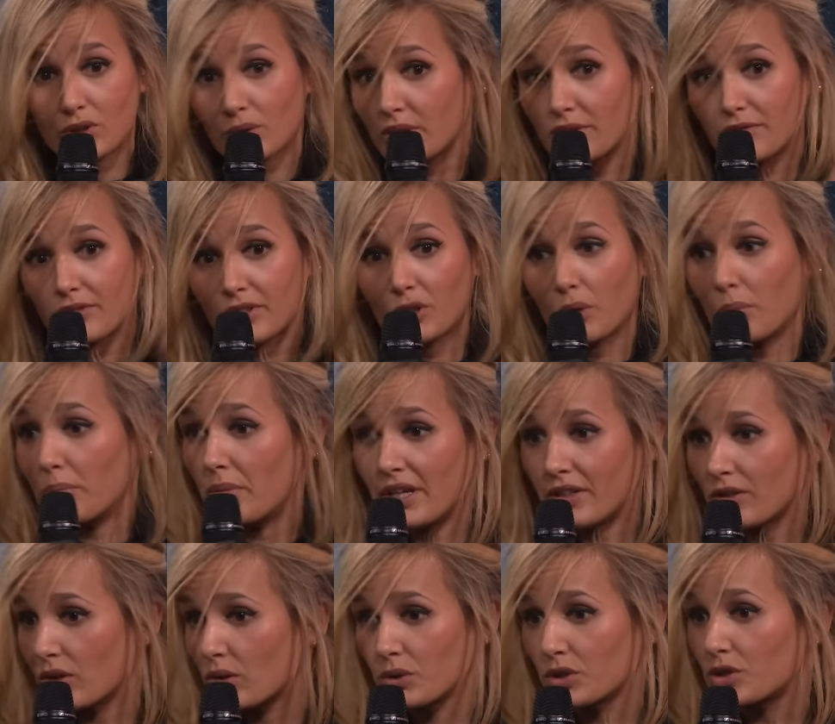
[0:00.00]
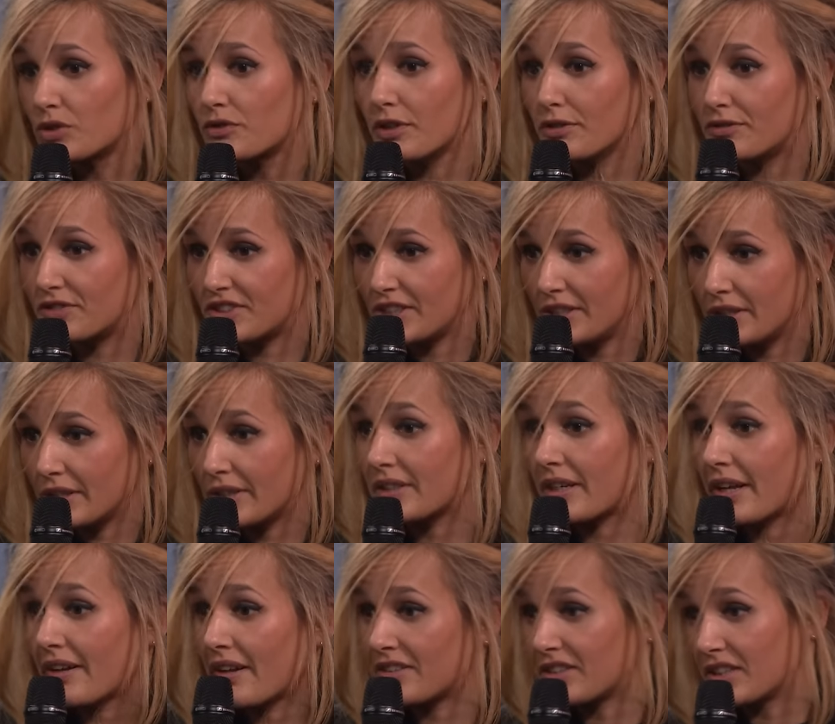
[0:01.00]
to even a man who's 50 and
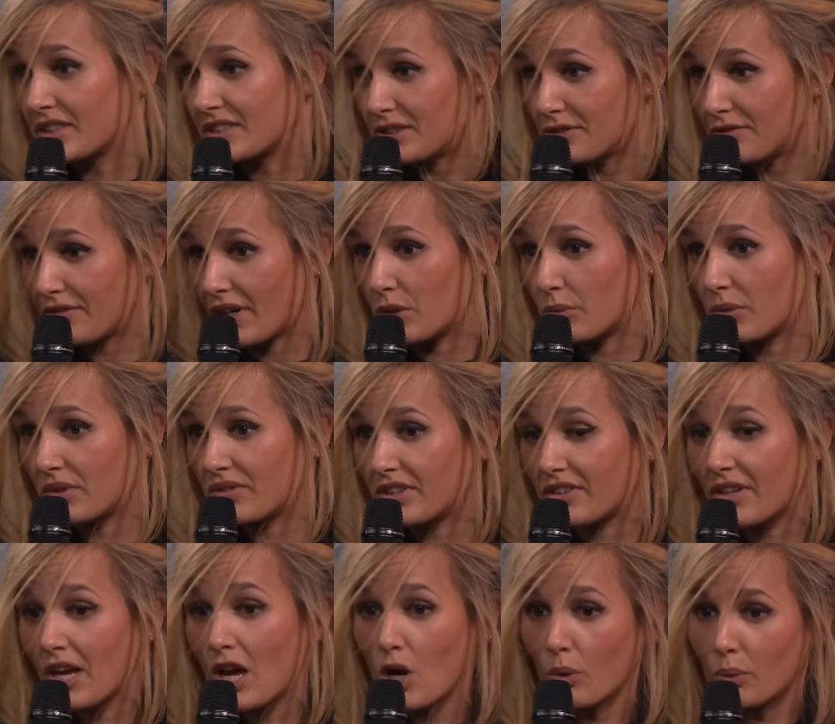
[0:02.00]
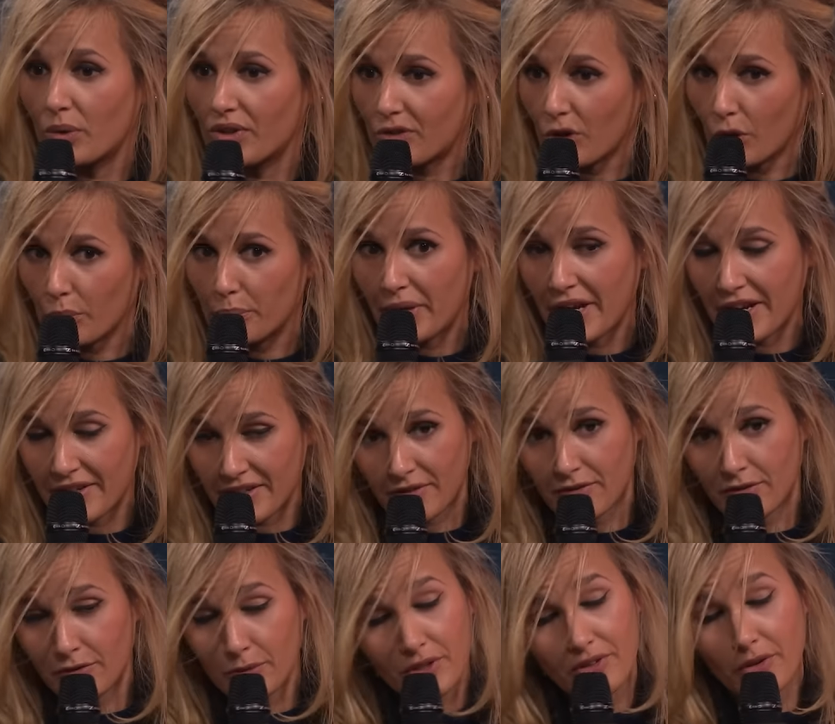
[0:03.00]
can identify with it, with her pain
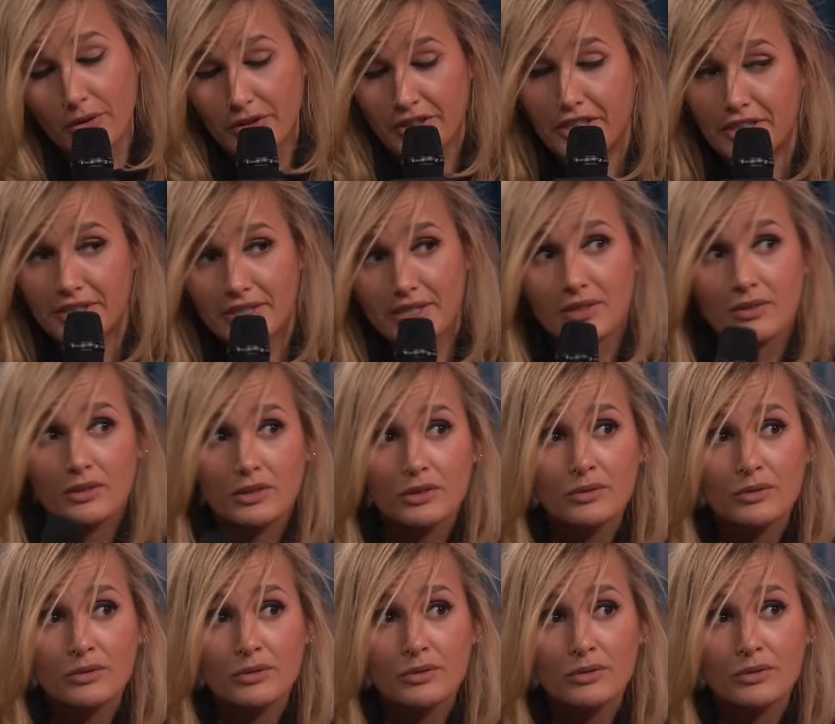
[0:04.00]
and with her needs.